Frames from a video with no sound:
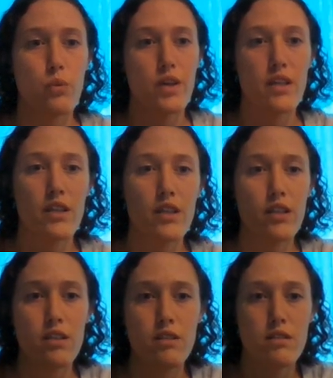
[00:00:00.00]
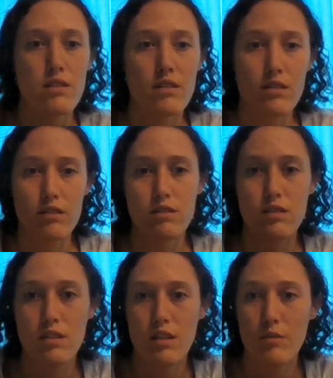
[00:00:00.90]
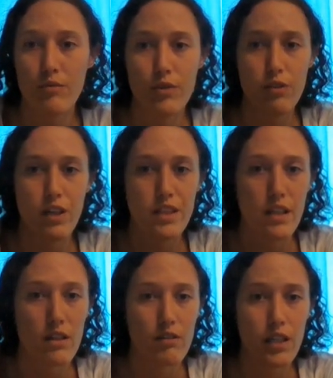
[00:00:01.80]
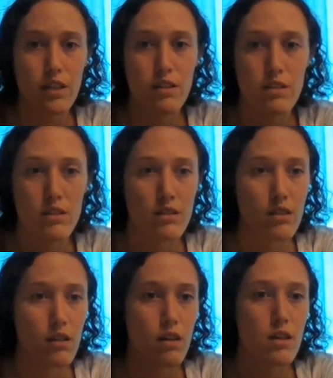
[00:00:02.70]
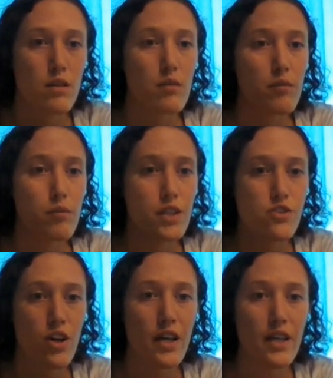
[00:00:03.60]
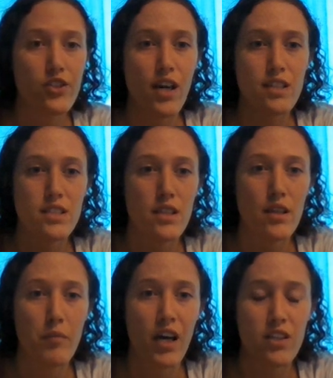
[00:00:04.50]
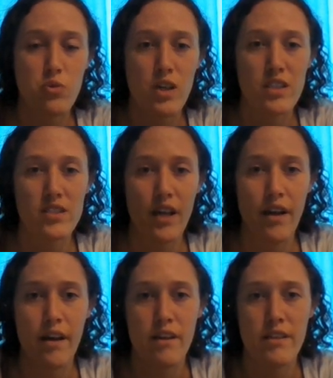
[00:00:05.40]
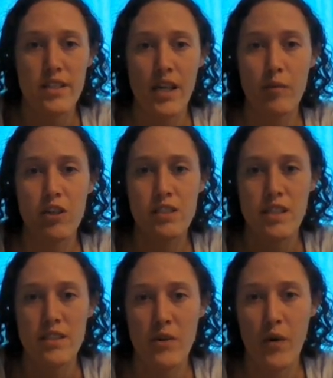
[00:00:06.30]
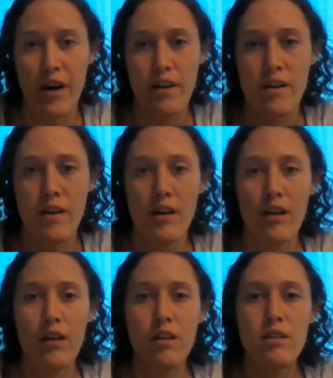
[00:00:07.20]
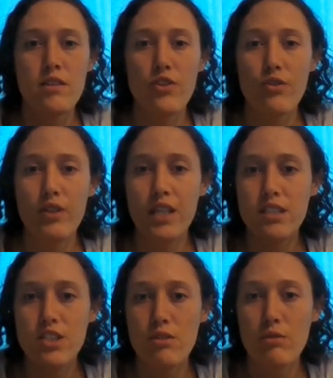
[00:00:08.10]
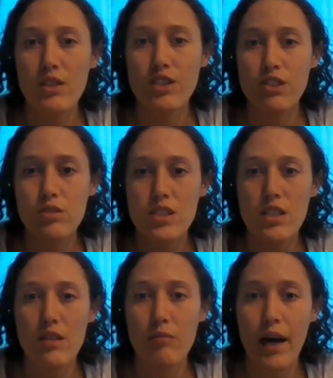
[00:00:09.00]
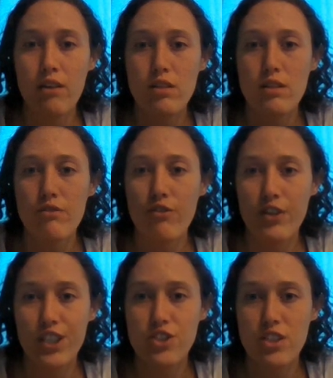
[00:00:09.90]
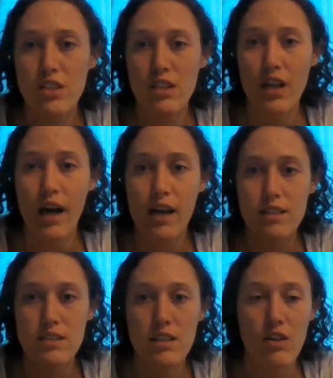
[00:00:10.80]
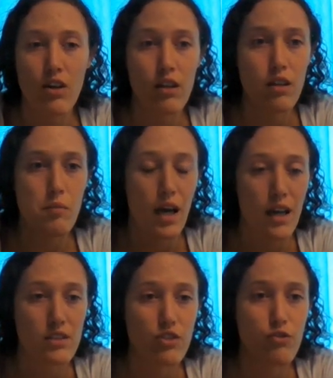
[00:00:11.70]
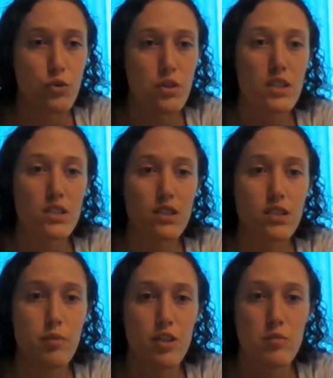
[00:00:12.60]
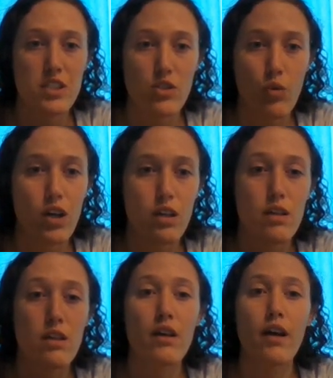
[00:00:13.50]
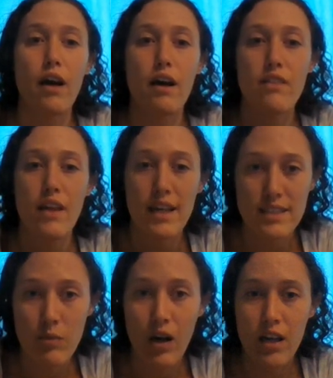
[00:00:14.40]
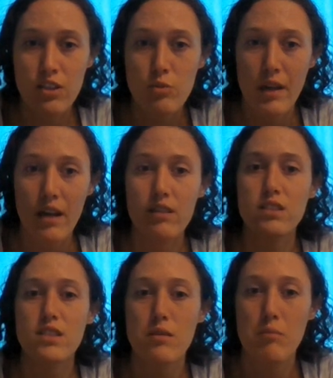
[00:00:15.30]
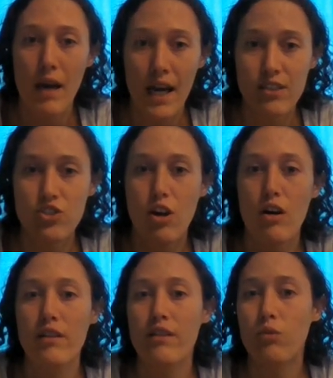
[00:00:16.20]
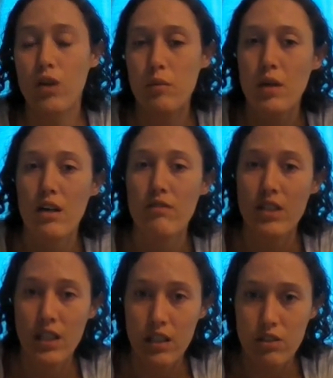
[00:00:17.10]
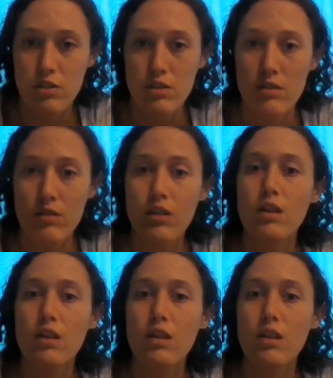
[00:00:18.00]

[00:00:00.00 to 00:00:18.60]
When, oh, we read that already. But try attracting a match while lying on the table. It doesn't work. You need to reduce the amount of friction acting on the match for this experiment to work. And that's why you balance the match on the rim of a nickel.